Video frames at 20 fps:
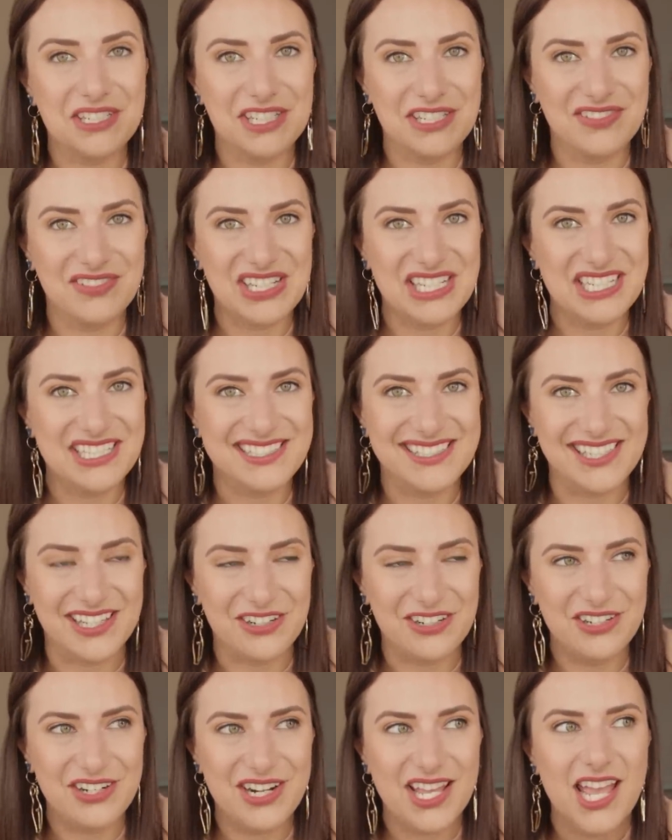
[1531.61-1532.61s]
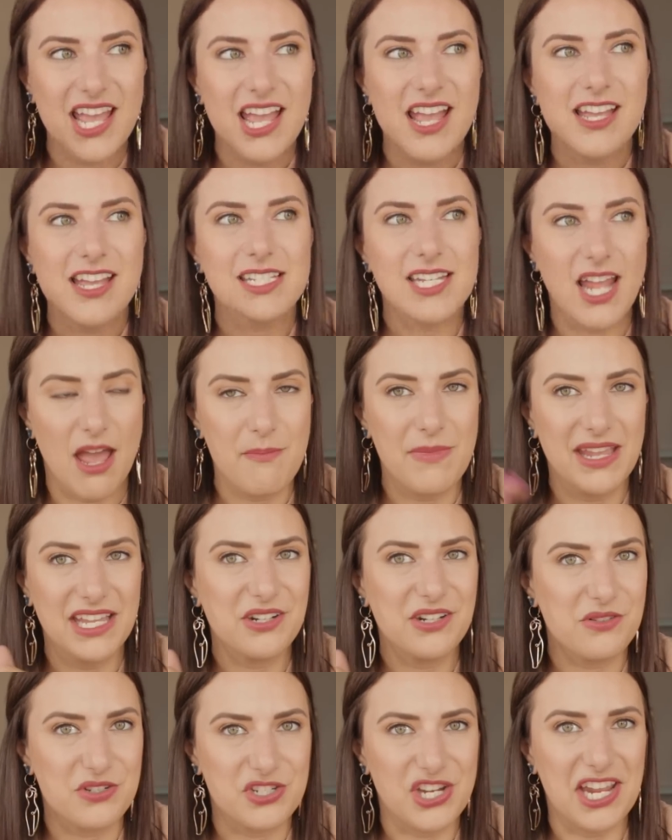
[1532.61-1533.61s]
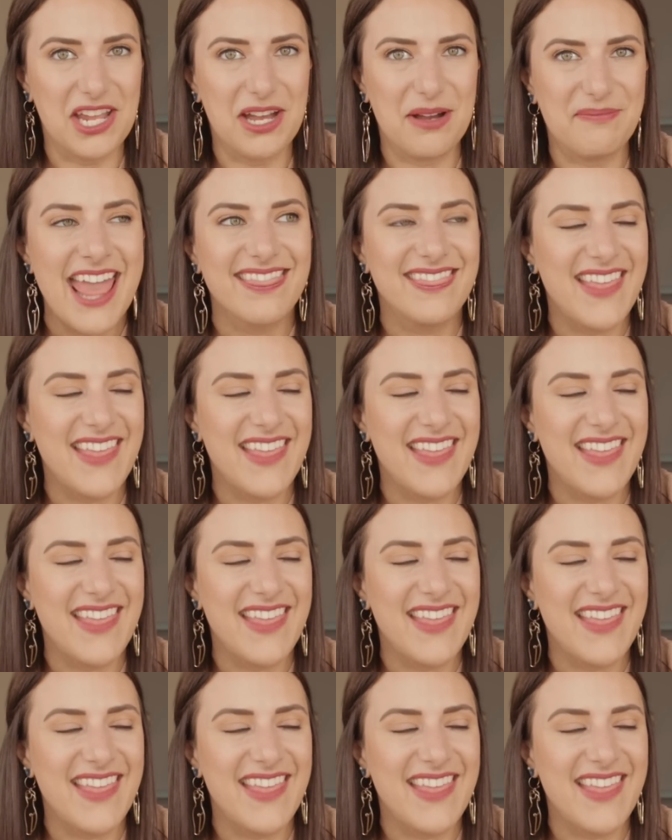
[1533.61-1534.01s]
even considered tomato jam.